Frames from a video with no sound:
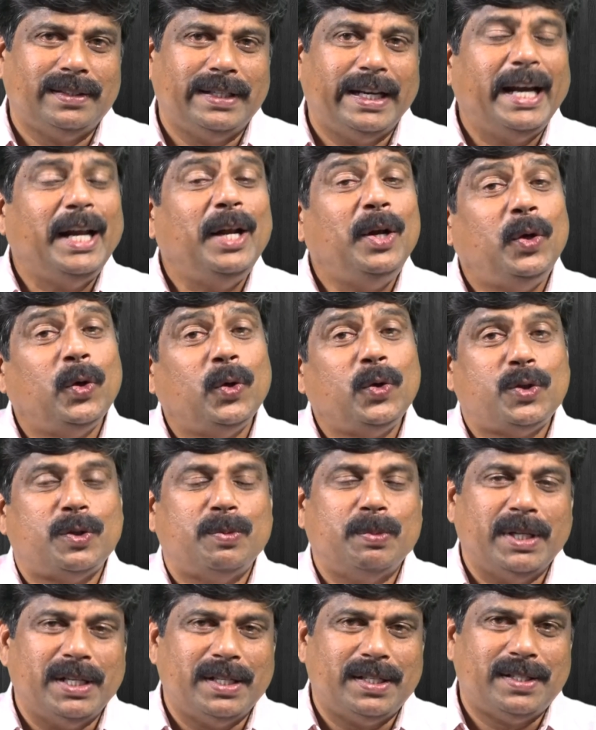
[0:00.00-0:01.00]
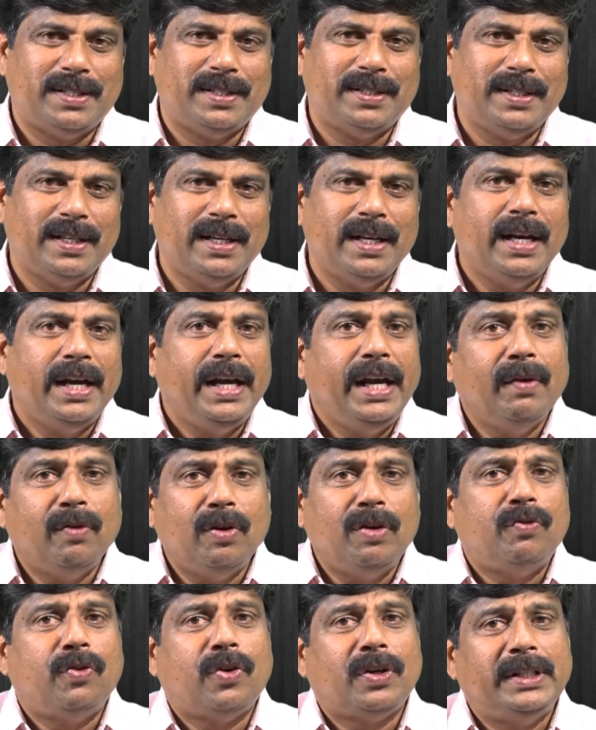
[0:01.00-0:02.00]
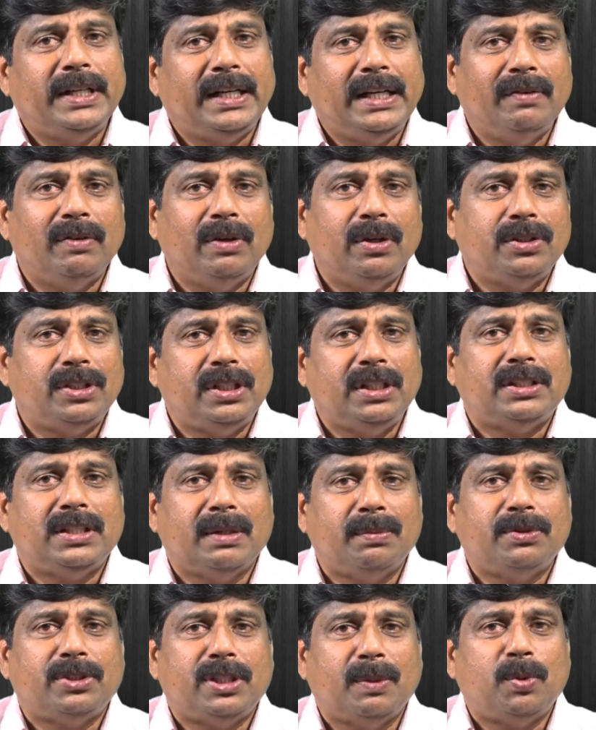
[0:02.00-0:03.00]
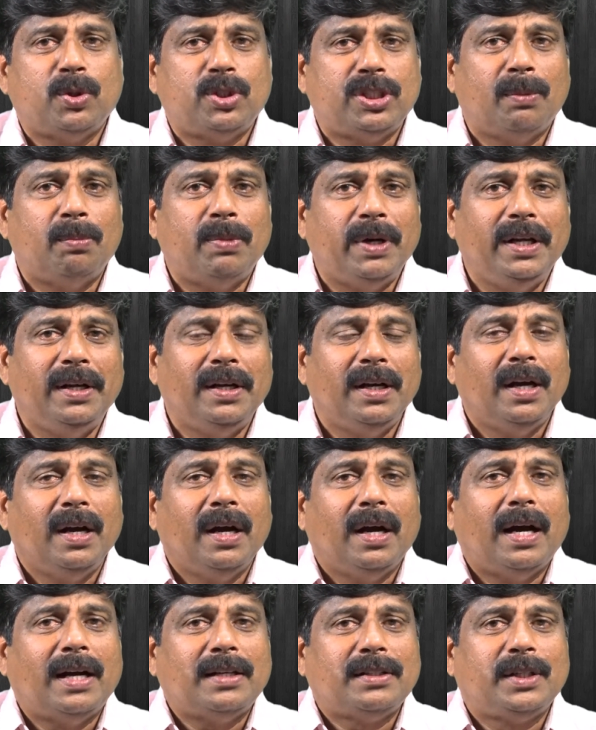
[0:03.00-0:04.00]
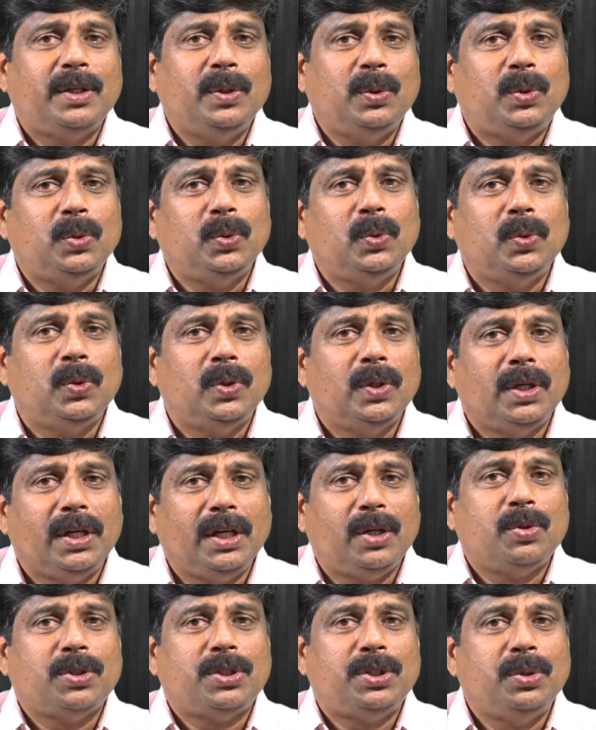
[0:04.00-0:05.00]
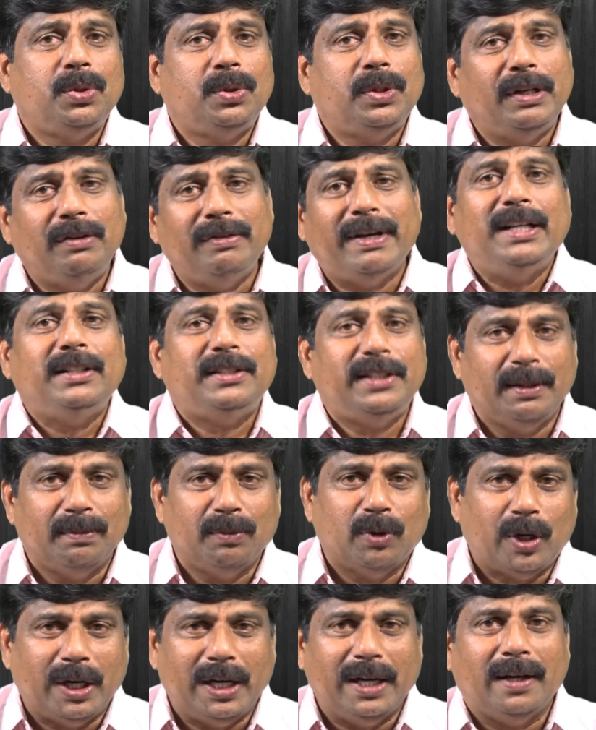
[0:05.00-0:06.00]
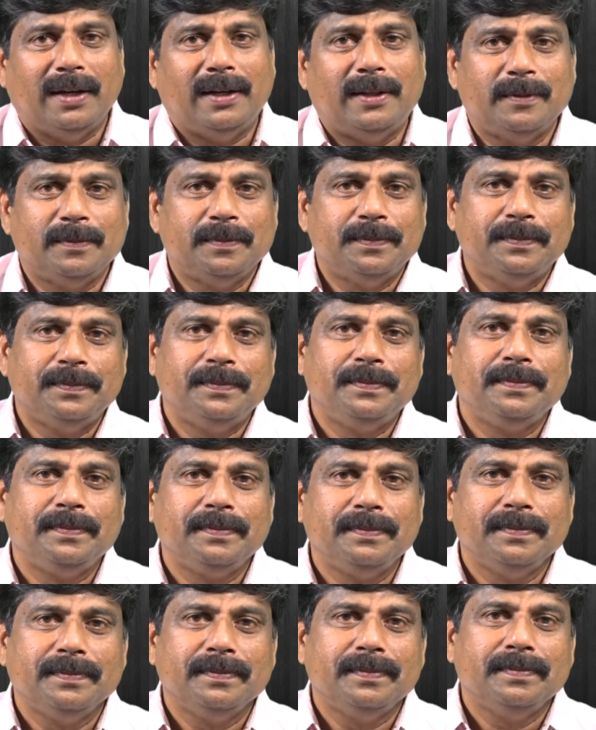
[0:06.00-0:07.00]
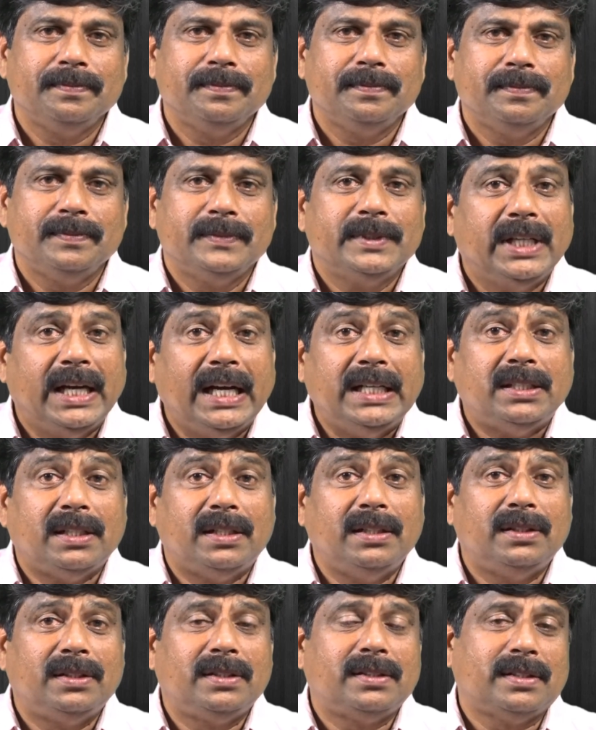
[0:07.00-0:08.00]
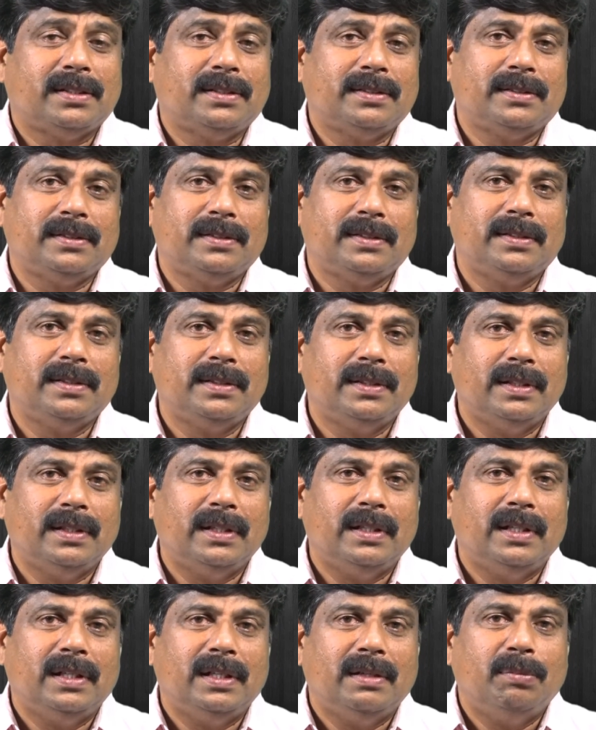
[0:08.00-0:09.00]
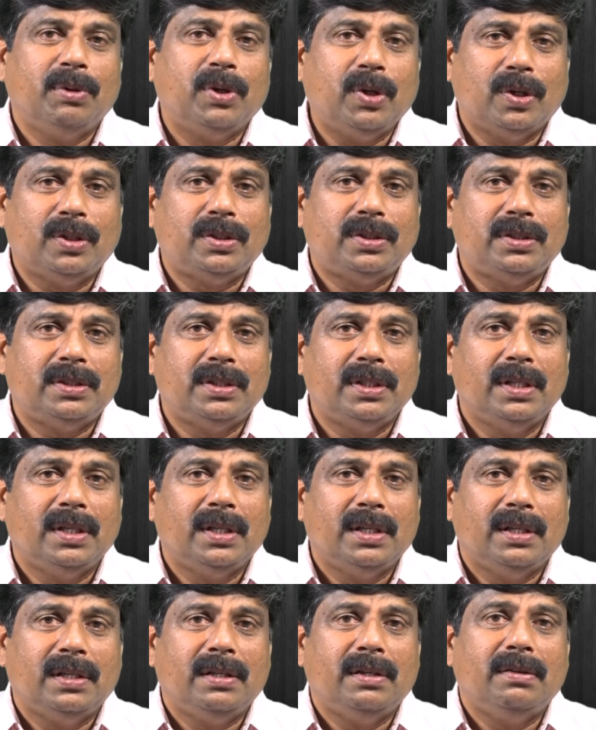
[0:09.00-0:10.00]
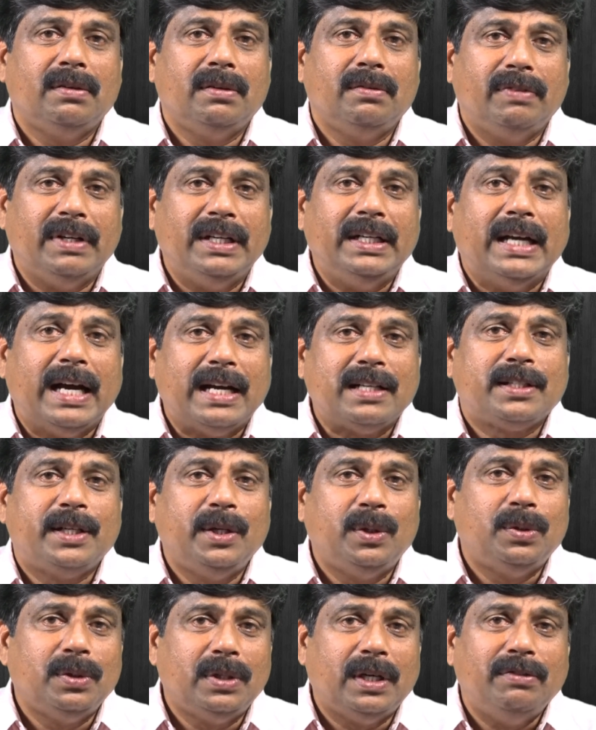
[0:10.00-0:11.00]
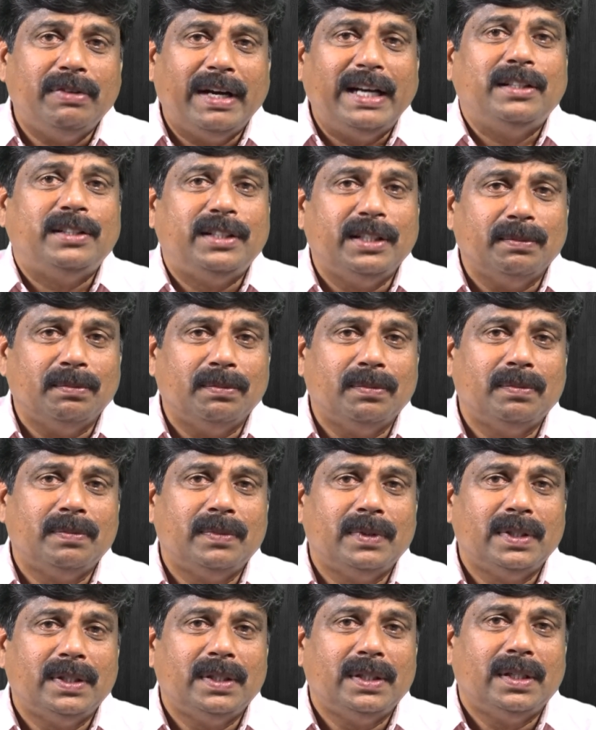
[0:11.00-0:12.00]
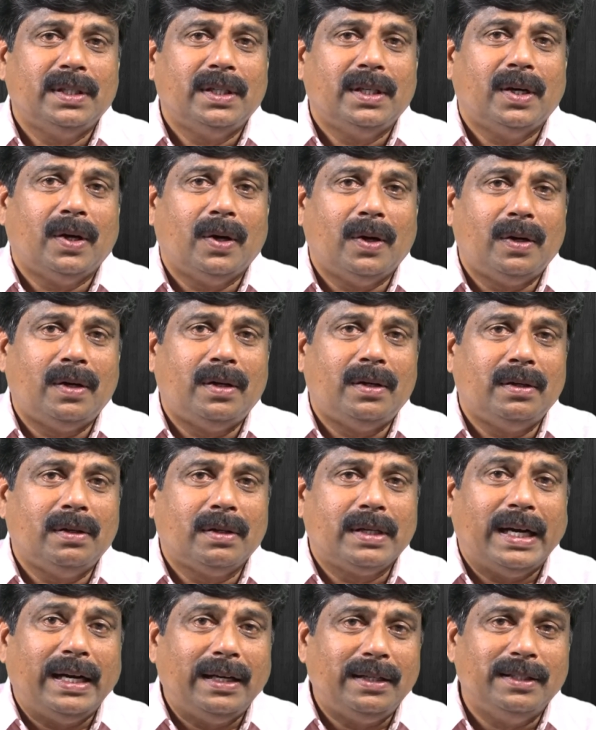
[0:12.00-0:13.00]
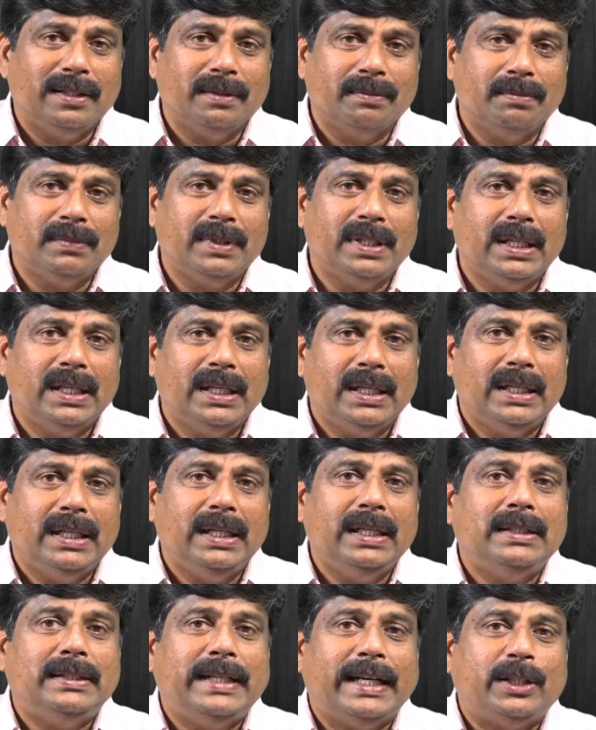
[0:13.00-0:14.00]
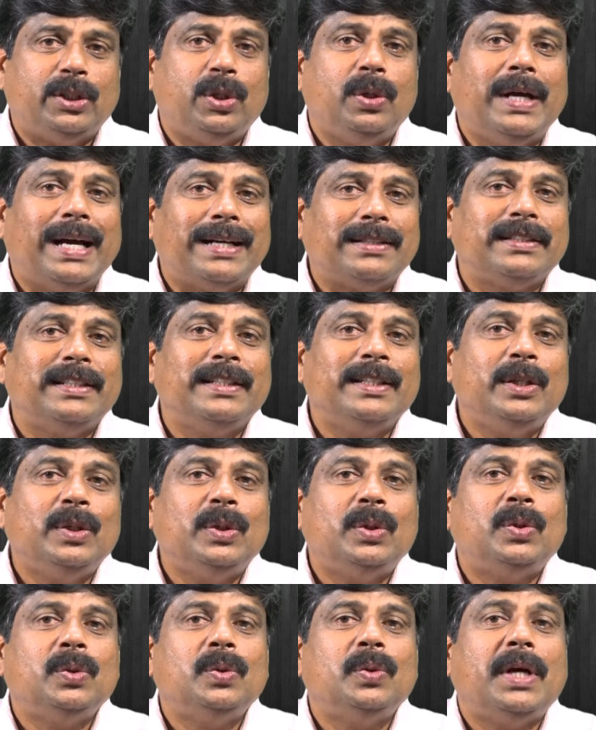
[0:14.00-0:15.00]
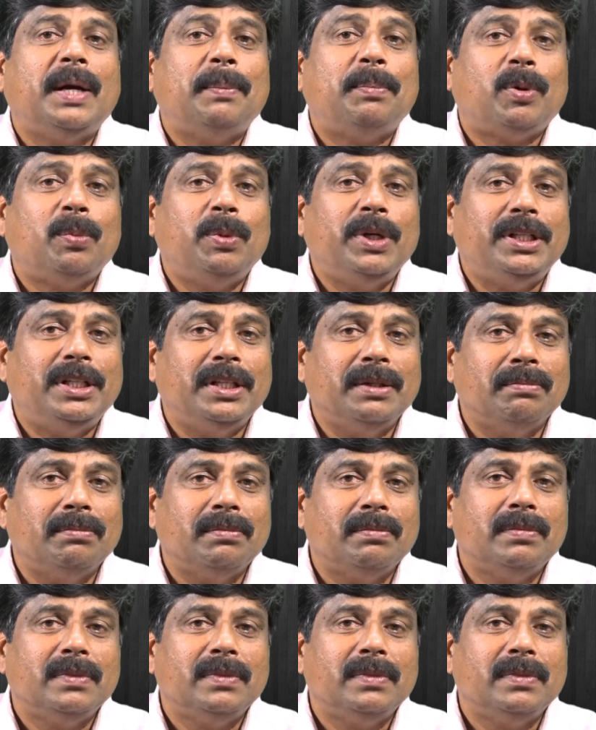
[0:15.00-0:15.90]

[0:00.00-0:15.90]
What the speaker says: endorsements, even for their evil. You see, suppose somebody asks you to, request you to advise him or her. It's a risk, because when he asks you to advise him or correct him, he is actually asking you to approbate him,